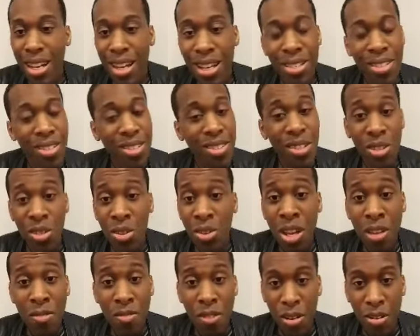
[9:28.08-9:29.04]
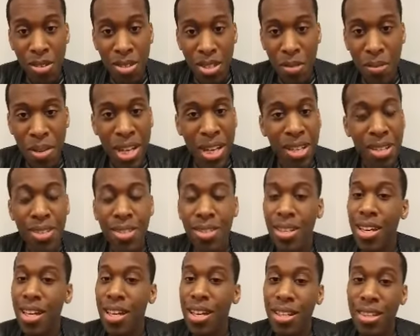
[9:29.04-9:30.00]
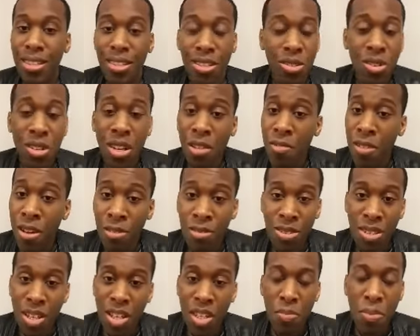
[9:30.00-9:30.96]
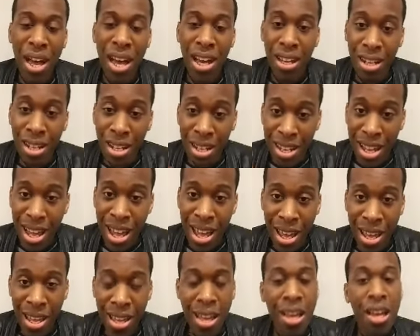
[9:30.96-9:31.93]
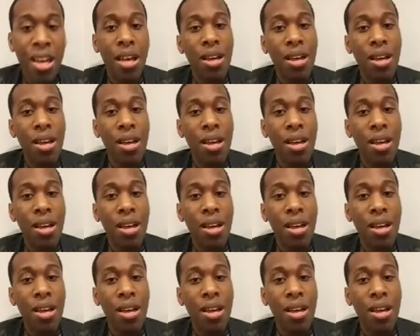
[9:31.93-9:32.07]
it's the tuning frequency because the tuning frequencies back in the day,